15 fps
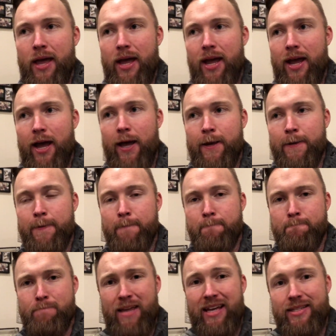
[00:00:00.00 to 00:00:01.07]
And
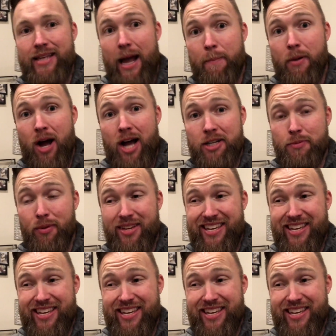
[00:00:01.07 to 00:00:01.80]
is that possible?